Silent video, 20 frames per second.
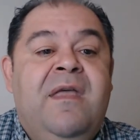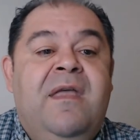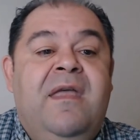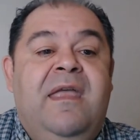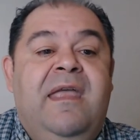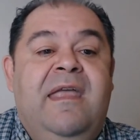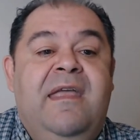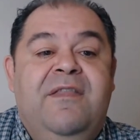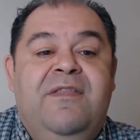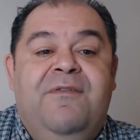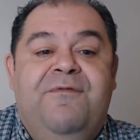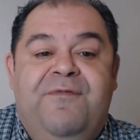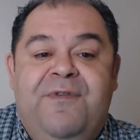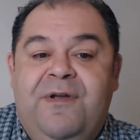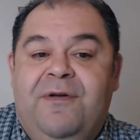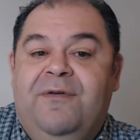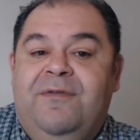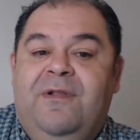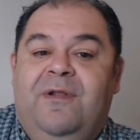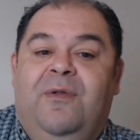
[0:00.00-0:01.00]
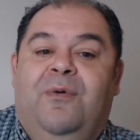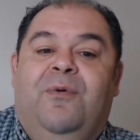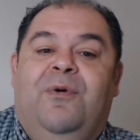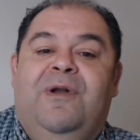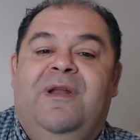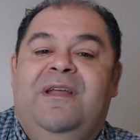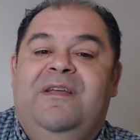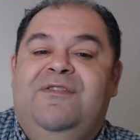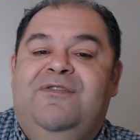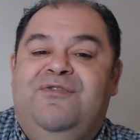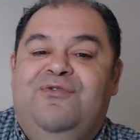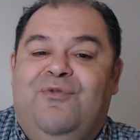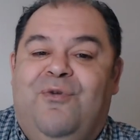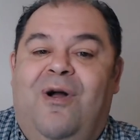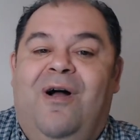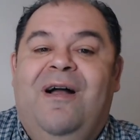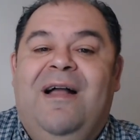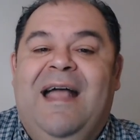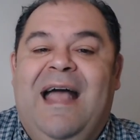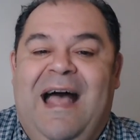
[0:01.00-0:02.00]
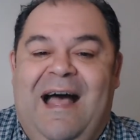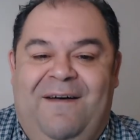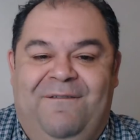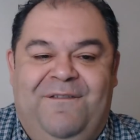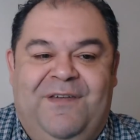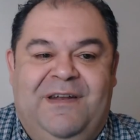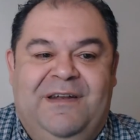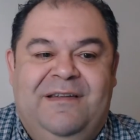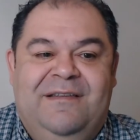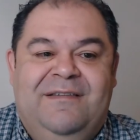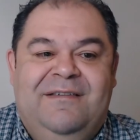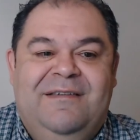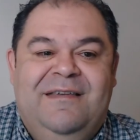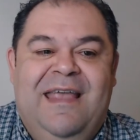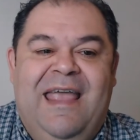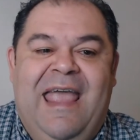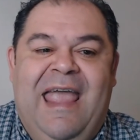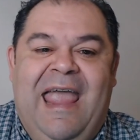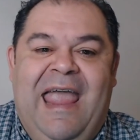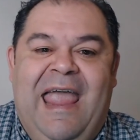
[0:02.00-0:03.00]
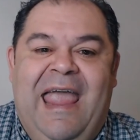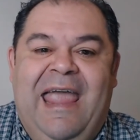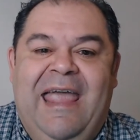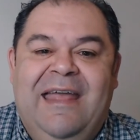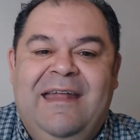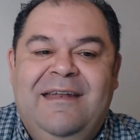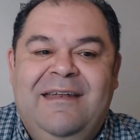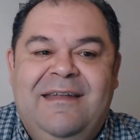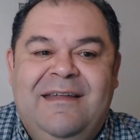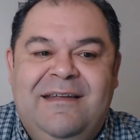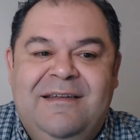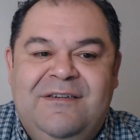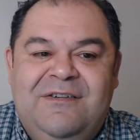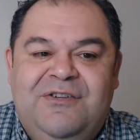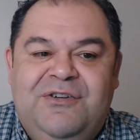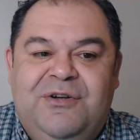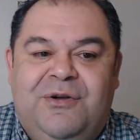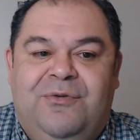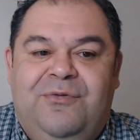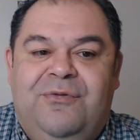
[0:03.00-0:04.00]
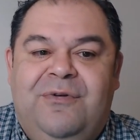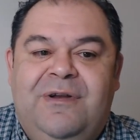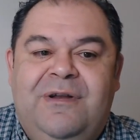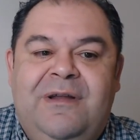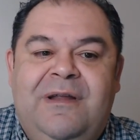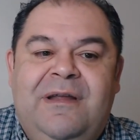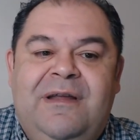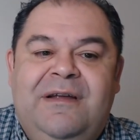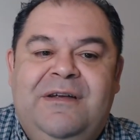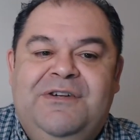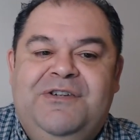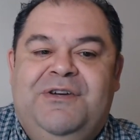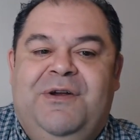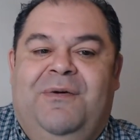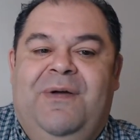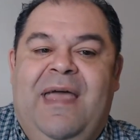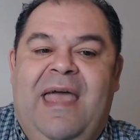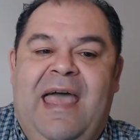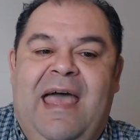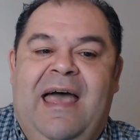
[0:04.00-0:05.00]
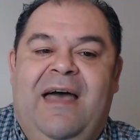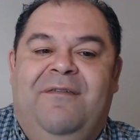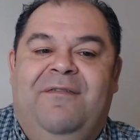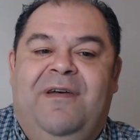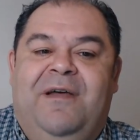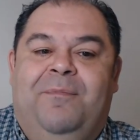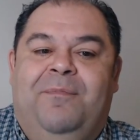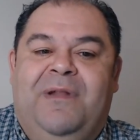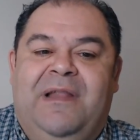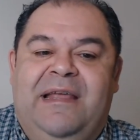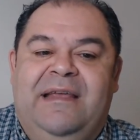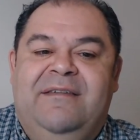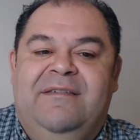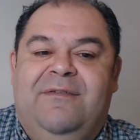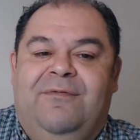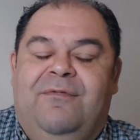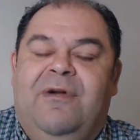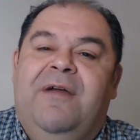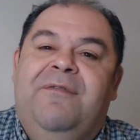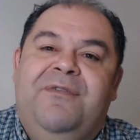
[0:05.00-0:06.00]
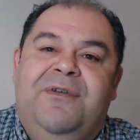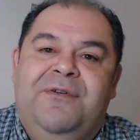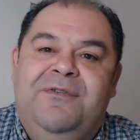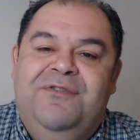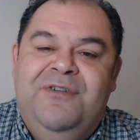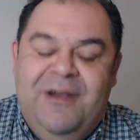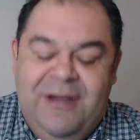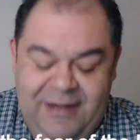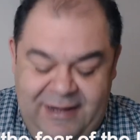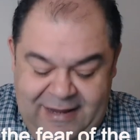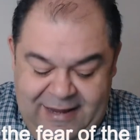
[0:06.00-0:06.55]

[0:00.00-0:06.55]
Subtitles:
"In the fear of the Lord is strong confidence, and his children shall have a place of refuge."